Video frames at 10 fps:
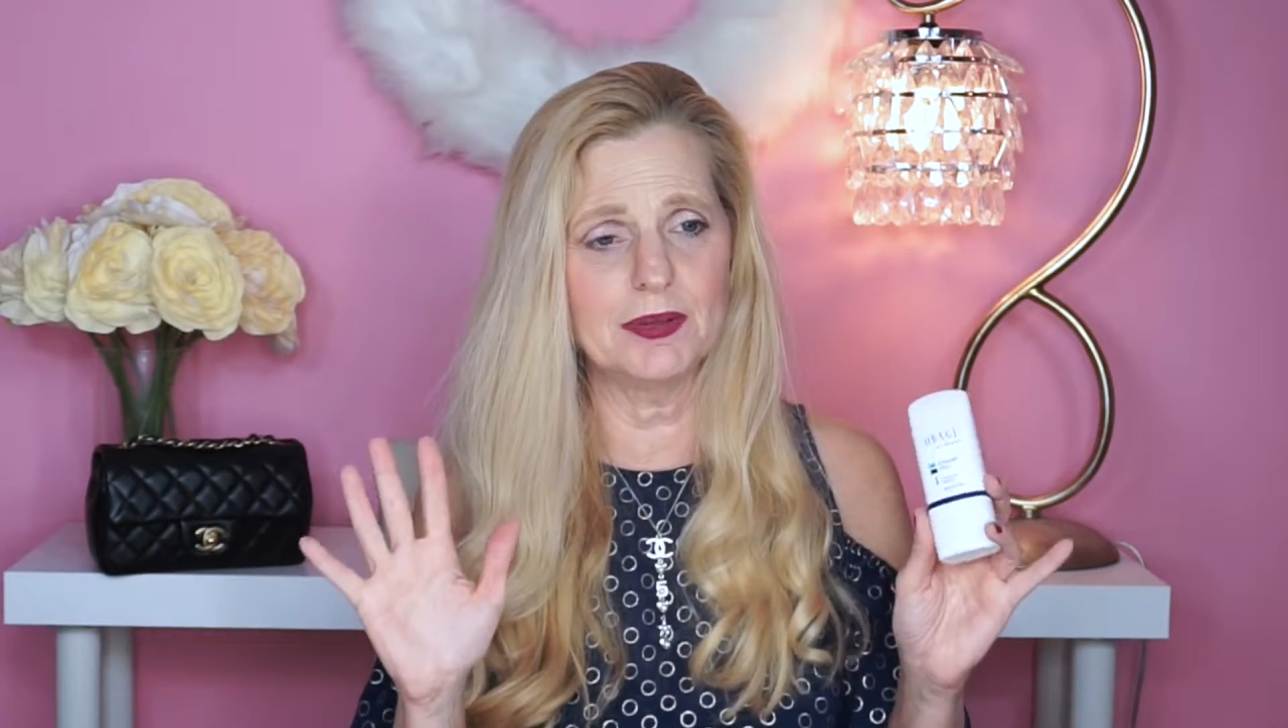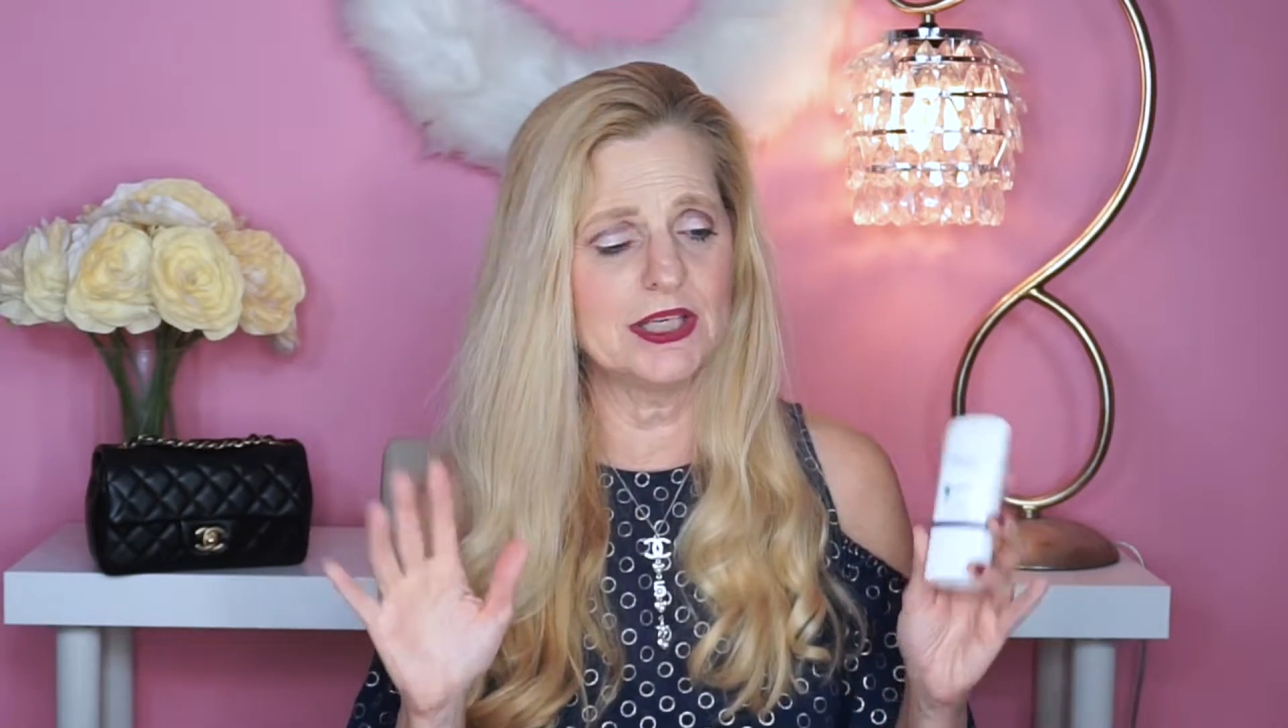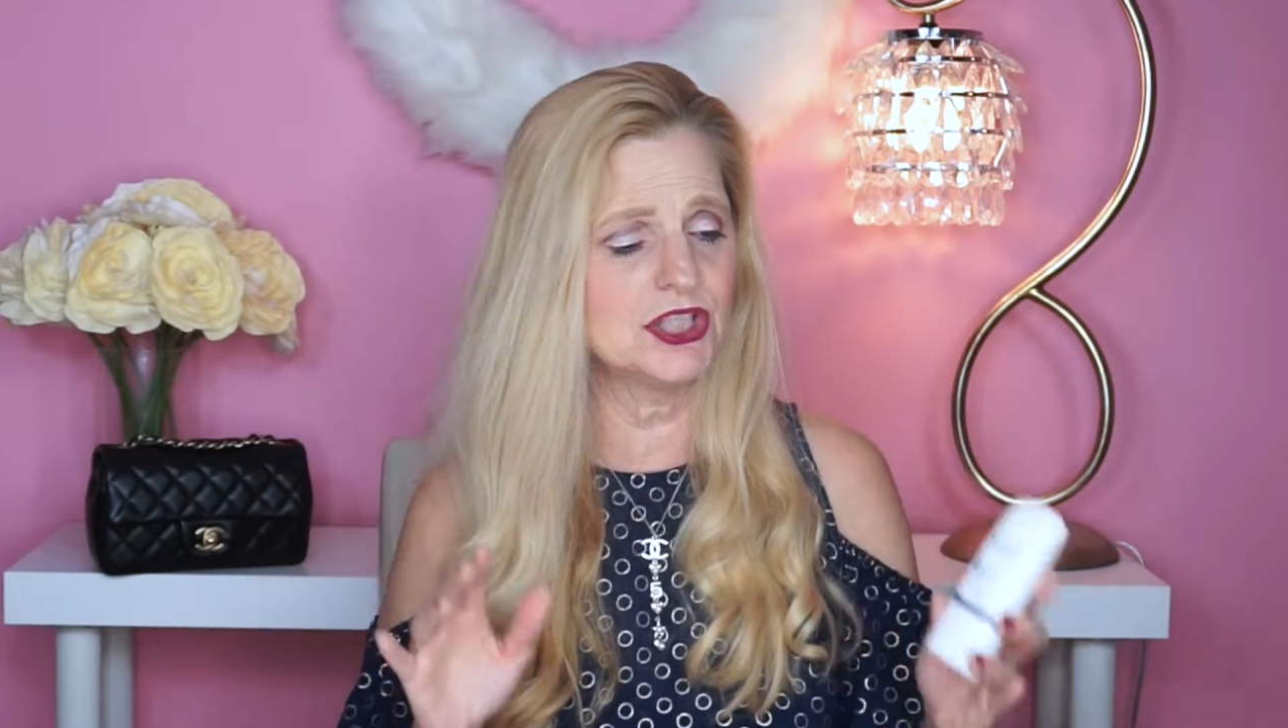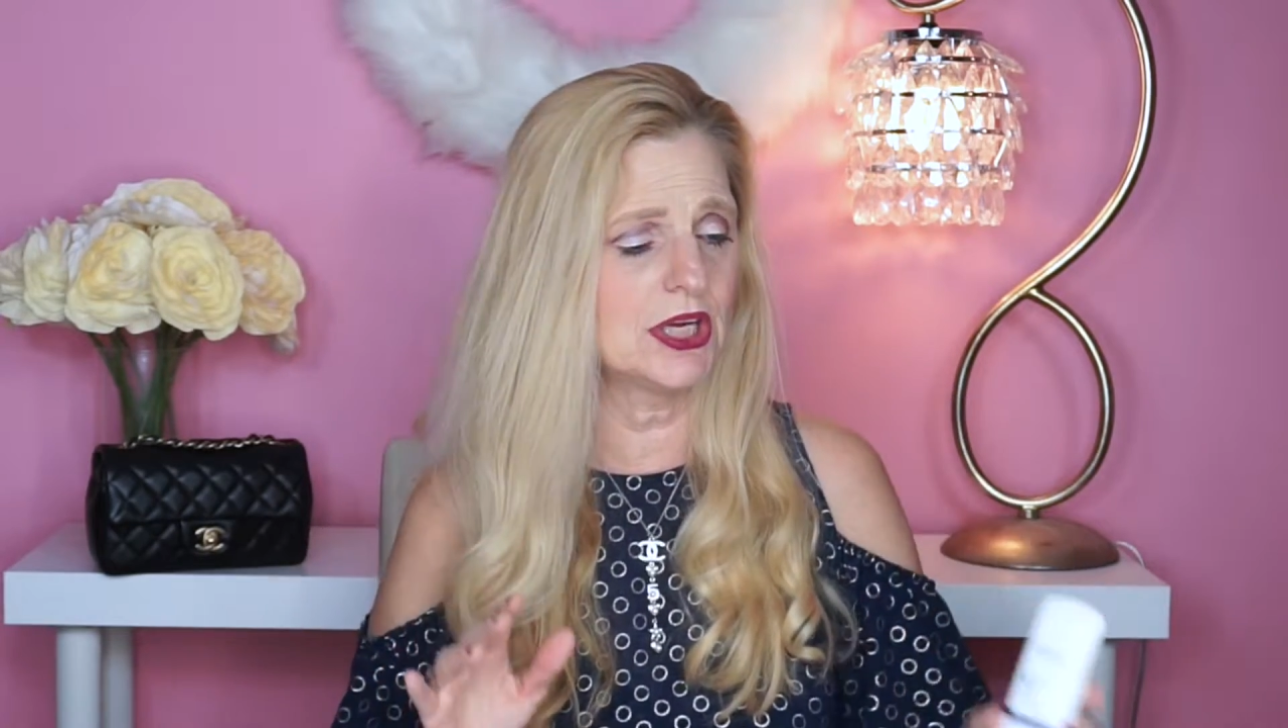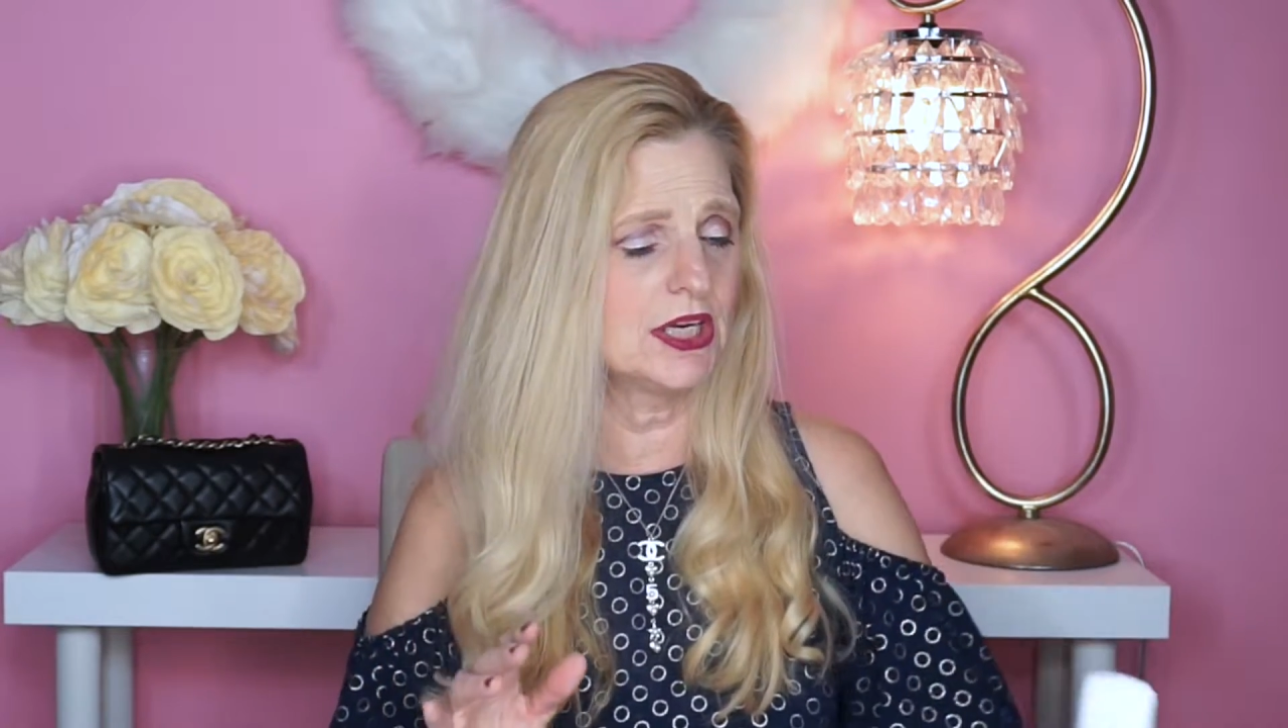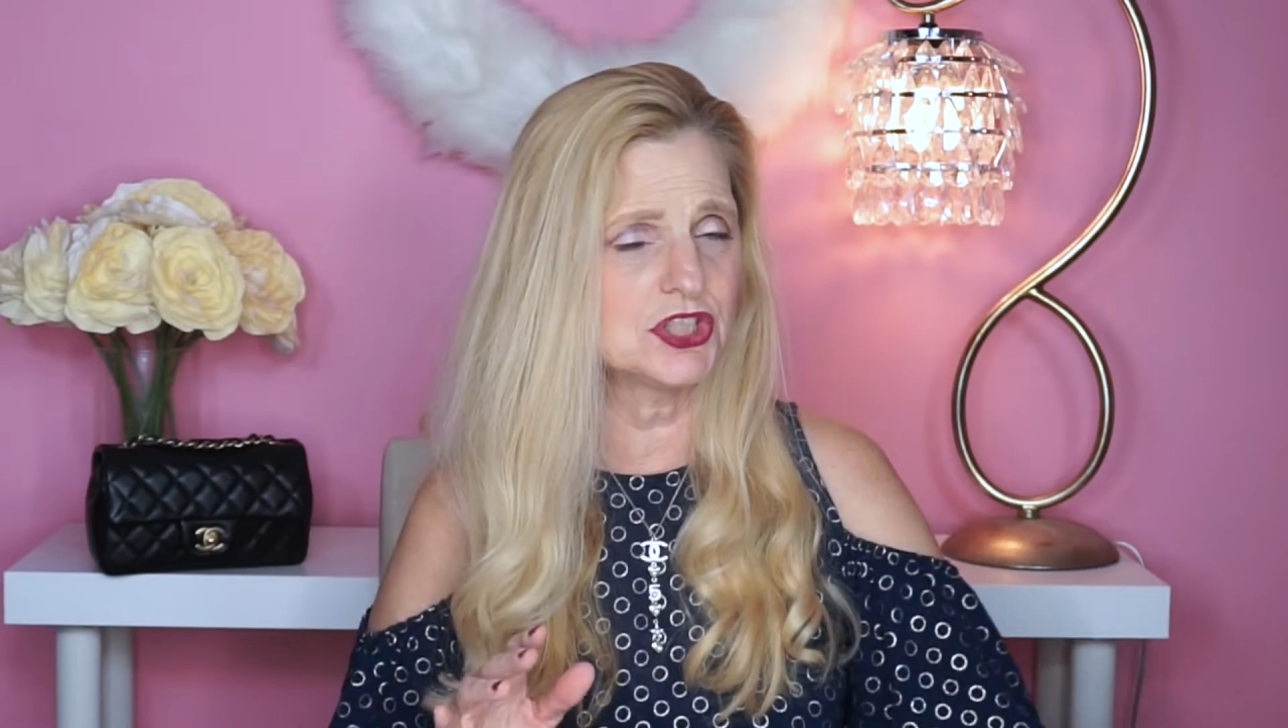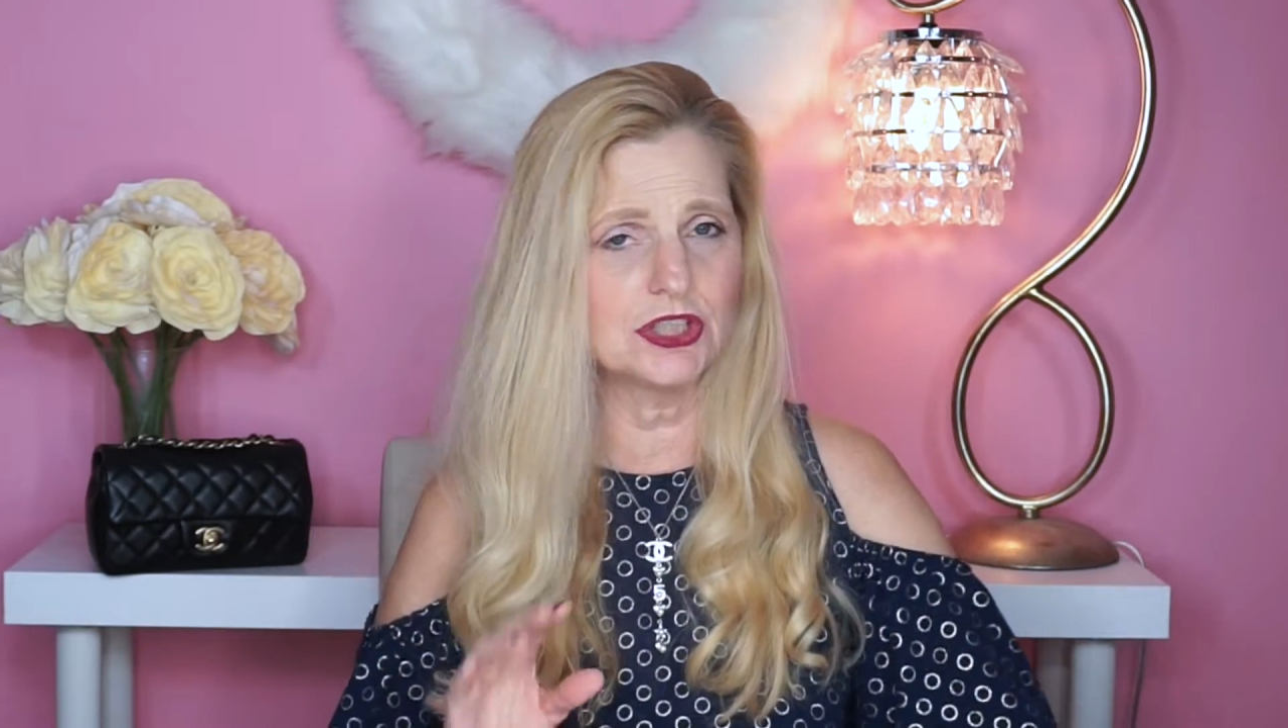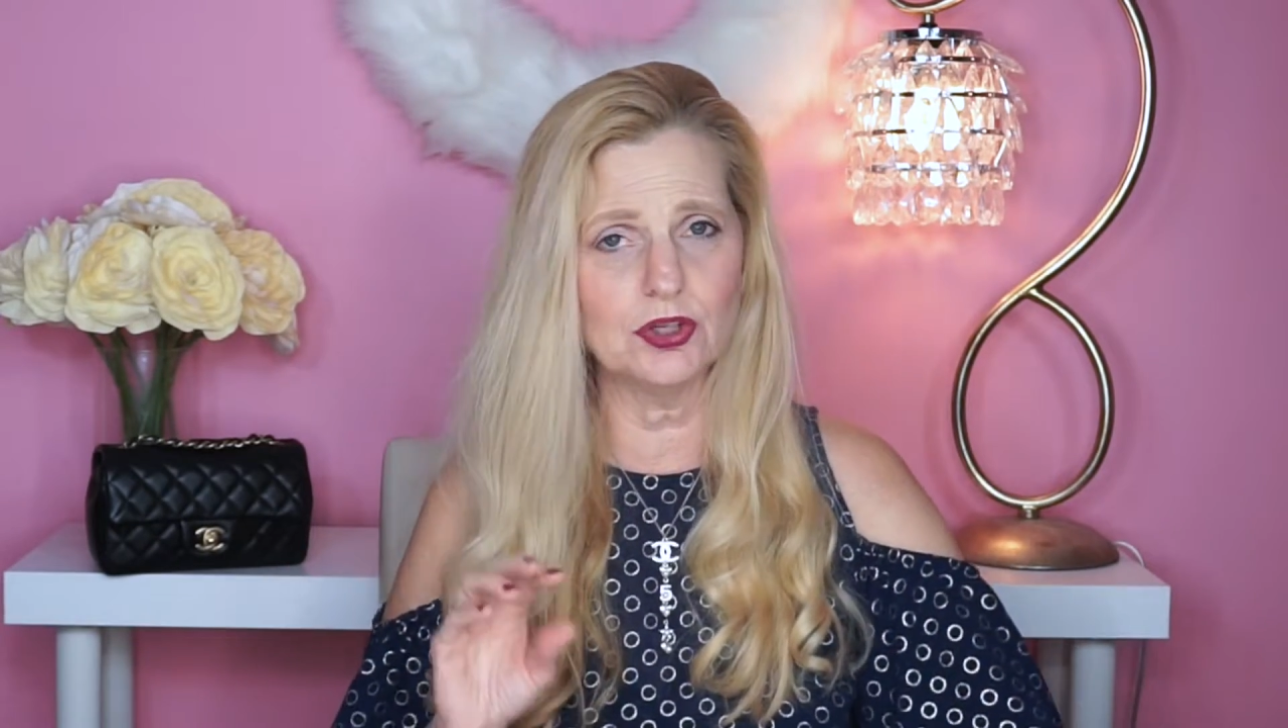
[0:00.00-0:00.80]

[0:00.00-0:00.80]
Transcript: bleaching agent,